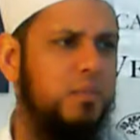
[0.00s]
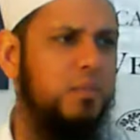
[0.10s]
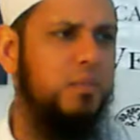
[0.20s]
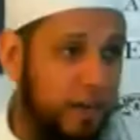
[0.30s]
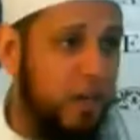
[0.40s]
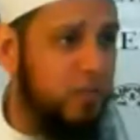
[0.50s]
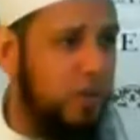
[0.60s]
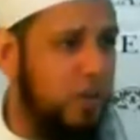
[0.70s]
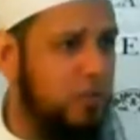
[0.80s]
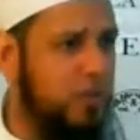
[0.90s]
If I am
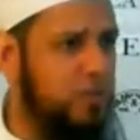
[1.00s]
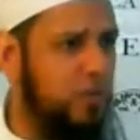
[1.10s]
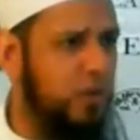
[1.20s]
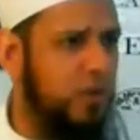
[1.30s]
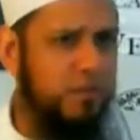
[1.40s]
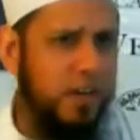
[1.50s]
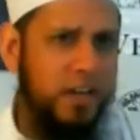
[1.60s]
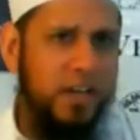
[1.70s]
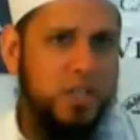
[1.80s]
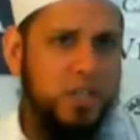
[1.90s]
not doing so well
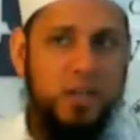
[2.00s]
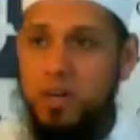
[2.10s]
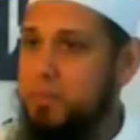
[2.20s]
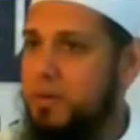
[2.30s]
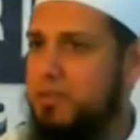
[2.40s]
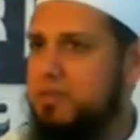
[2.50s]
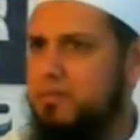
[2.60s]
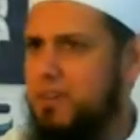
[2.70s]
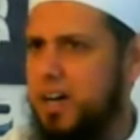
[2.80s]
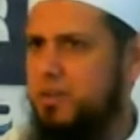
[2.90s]
financially, what about
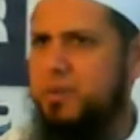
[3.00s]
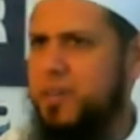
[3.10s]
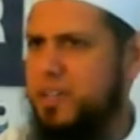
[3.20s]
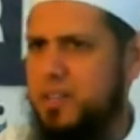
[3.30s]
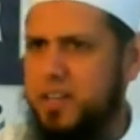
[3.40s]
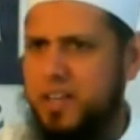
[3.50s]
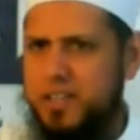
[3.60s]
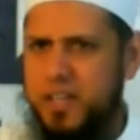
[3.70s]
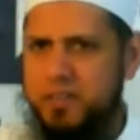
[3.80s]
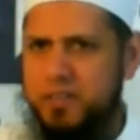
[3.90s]
other things that Allah has
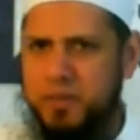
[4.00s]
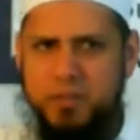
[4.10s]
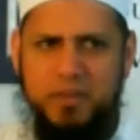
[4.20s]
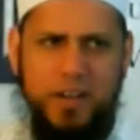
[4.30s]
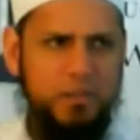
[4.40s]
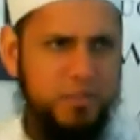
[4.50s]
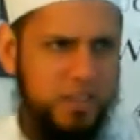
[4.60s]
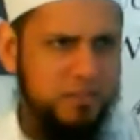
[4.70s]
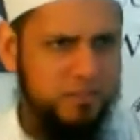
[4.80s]
given me, my family,